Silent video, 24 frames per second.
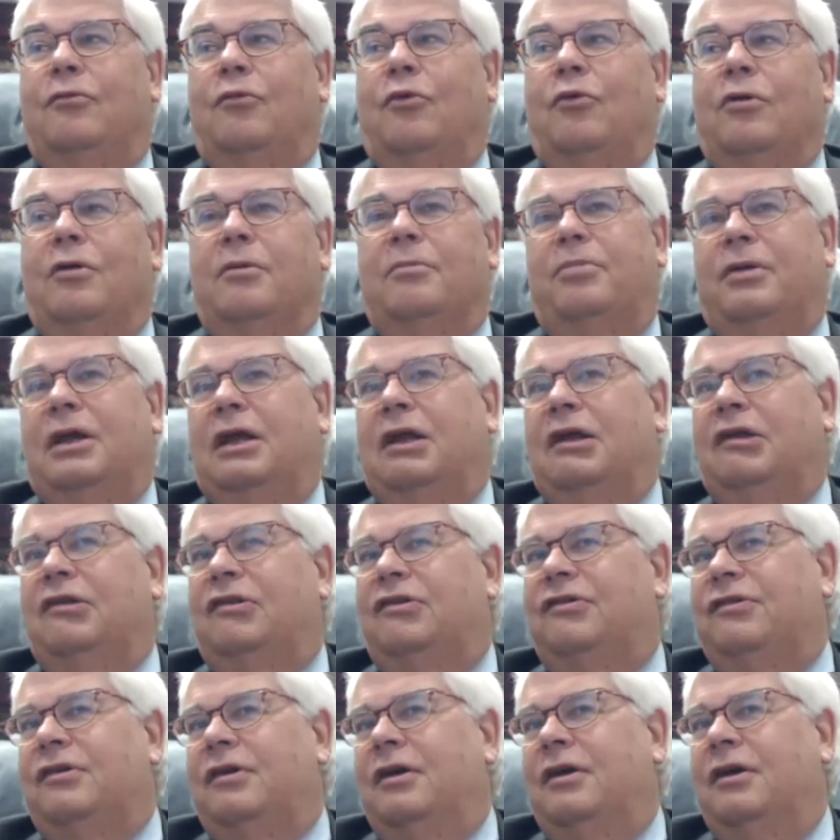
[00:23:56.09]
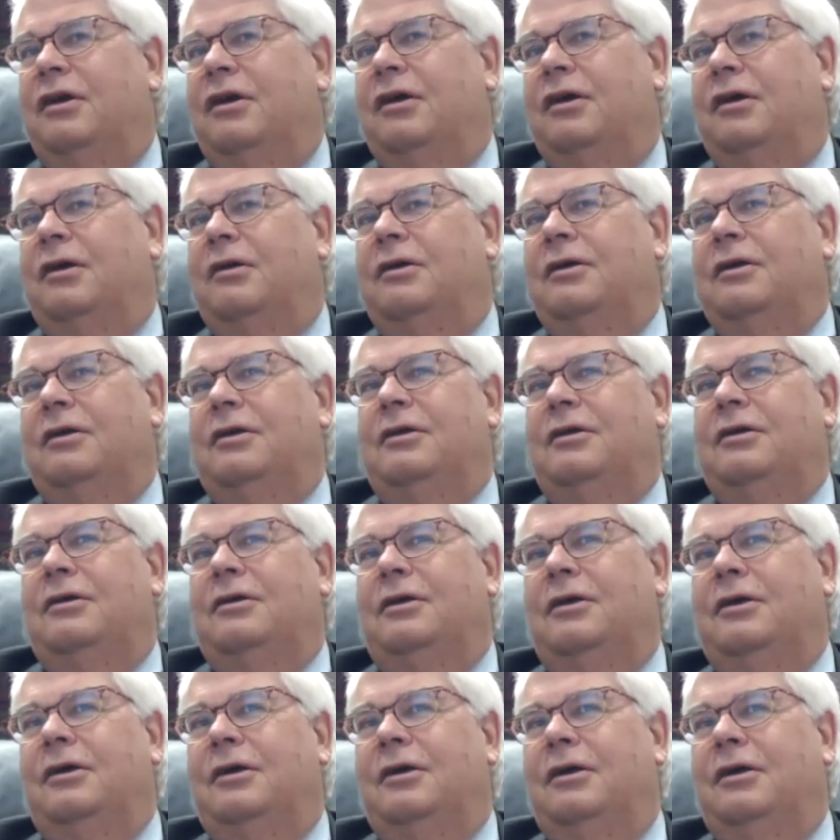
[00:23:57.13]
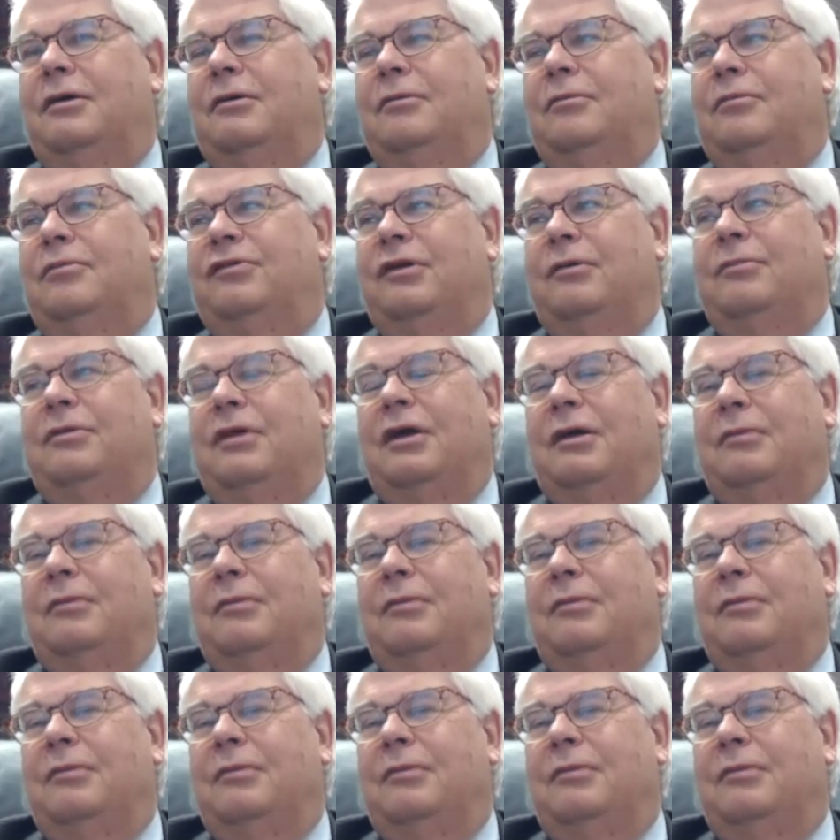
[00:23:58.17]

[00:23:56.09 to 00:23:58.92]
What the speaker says: War and Peace sometime